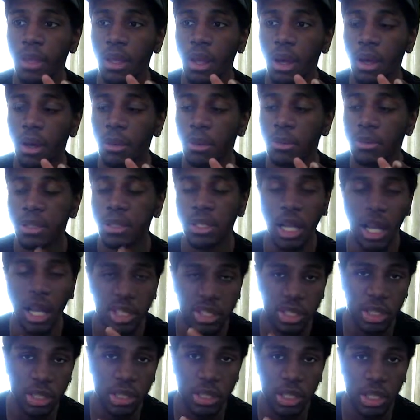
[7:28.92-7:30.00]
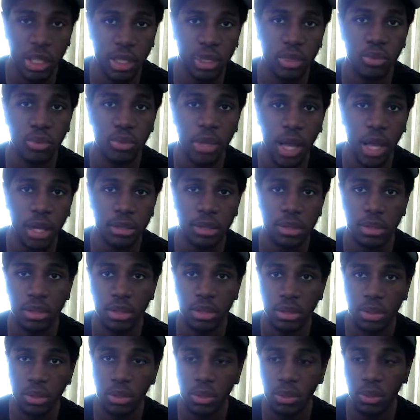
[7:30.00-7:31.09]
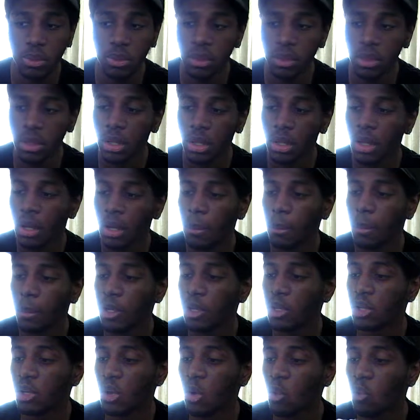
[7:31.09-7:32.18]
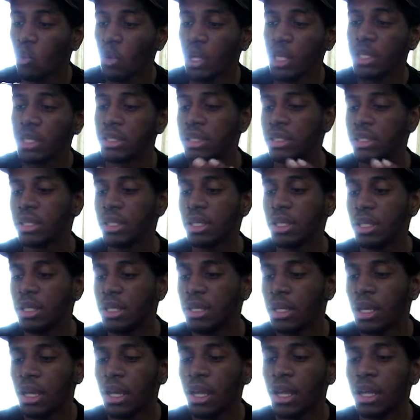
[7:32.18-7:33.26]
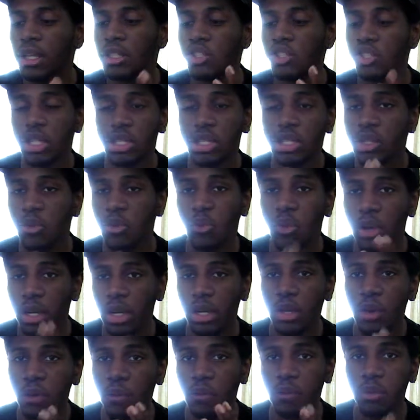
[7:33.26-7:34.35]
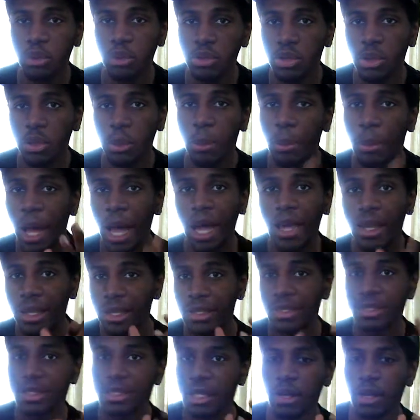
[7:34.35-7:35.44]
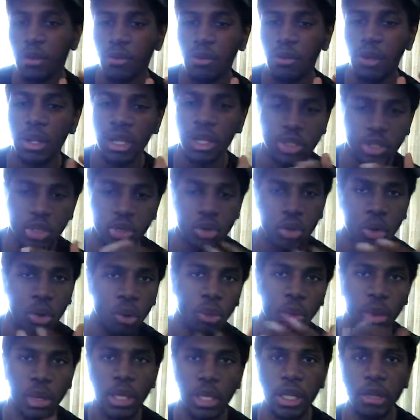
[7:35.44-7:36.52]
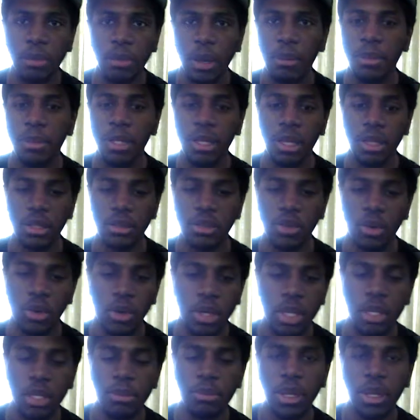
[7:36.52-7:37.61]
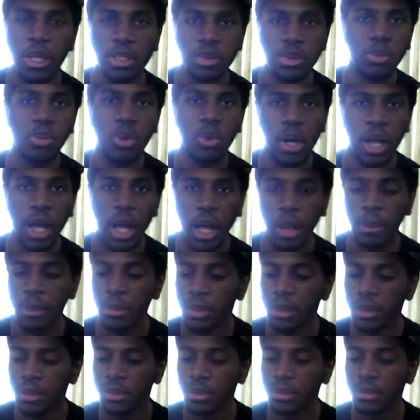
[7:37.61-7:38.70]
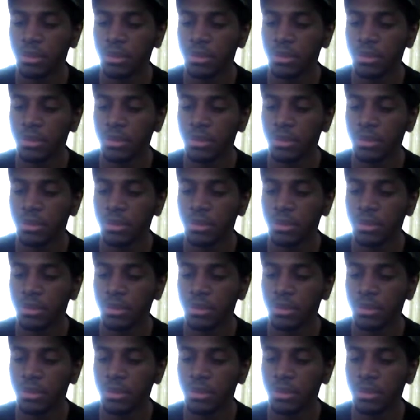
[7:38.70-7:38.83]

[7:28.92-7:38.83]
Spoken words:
Sega GT 2002. But you don't really see Jet Set Radio Future by itself unless you go on eBay, because on eBay it's more common.